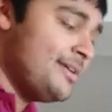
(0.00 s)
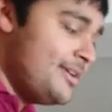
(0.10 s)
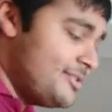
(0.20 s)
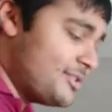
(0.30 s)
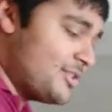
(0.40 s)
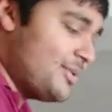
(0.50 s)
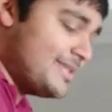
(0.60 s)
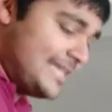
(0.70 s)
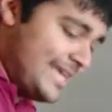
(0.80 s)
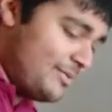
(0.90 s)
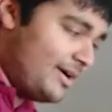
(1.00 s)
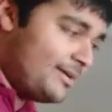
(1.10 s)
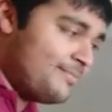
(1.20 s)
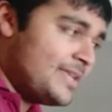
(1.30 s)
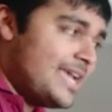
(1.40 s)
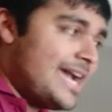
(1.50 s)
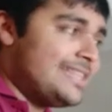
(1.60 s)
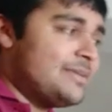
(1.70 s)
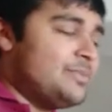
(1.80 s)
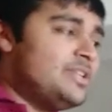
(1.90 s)
So 2 is an A1, and
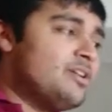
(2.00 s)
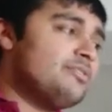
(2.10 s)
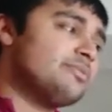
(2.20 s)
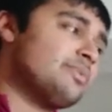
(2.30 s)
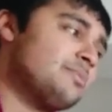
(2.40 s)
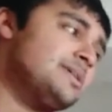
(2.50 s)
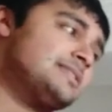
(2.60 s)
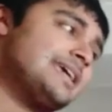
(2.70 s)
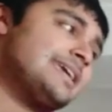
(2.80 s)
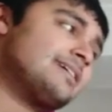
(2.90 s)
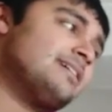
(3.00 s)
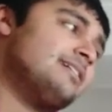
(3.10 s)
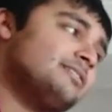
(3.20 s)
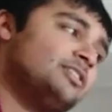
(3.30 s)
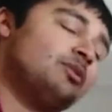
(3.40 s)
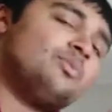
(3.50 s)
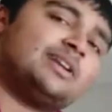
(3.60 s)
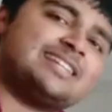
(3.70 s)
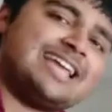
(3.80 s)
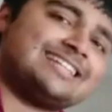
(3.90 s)
then we know that when we take 1
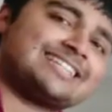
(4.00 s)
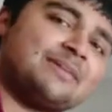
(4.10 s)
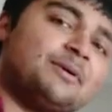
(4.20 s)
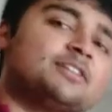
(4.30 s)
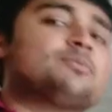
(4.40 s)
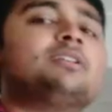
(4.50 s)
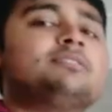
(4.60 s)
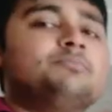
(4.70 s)
and SK minus 1,